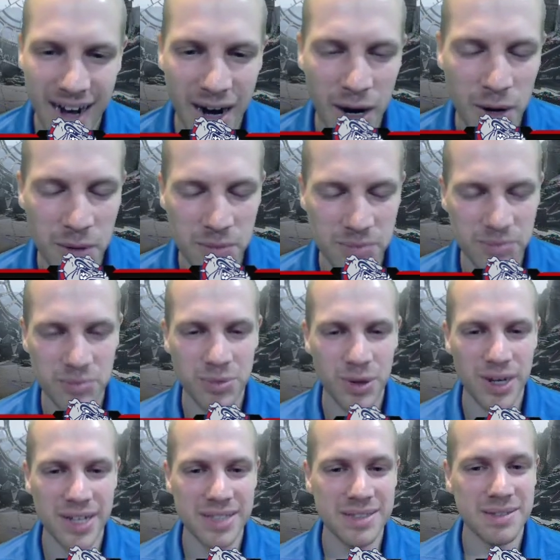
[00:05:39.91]

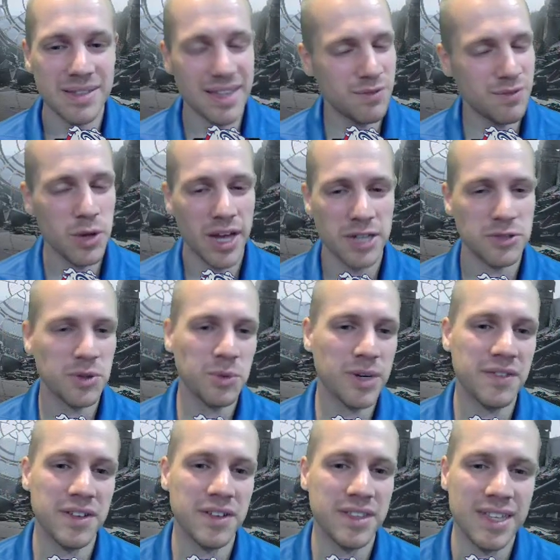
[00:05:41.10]
But if you actually
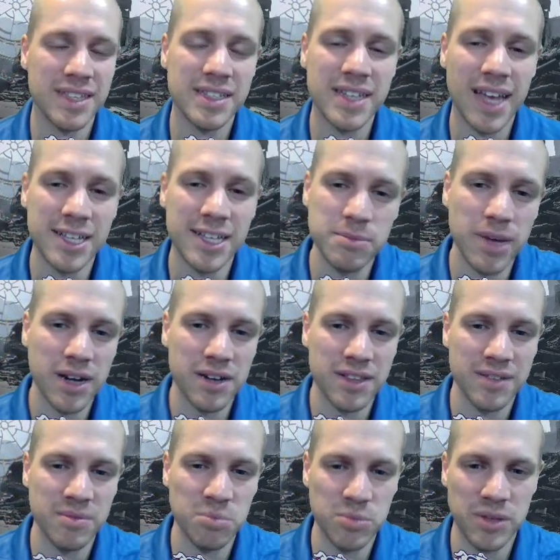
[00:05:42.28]
want everything, then yeah, it's better
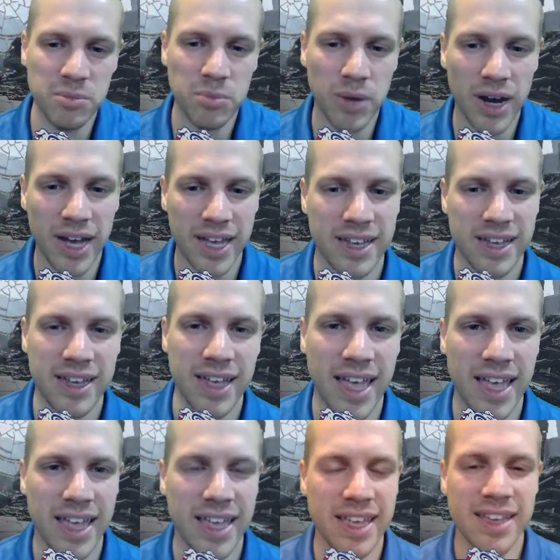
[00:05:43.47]
than buying
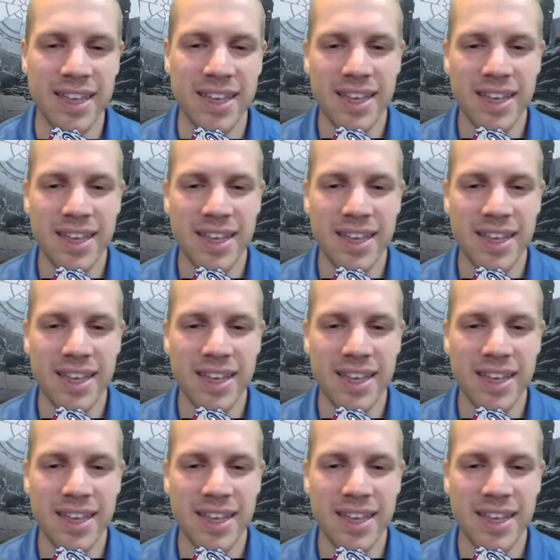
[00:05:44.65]
a